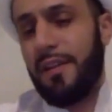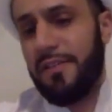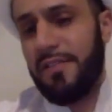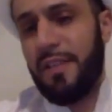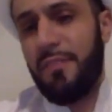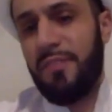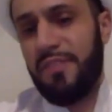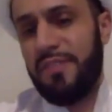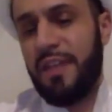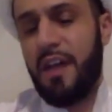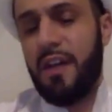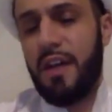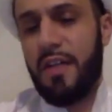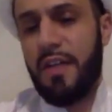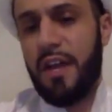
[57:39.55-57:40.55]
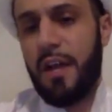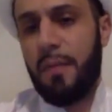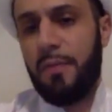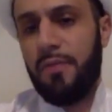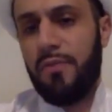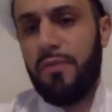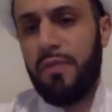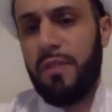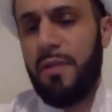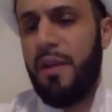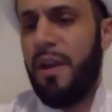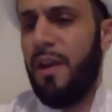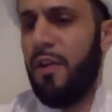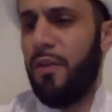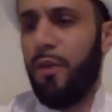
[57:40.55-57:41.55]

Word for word: because they missed out on that opportunity.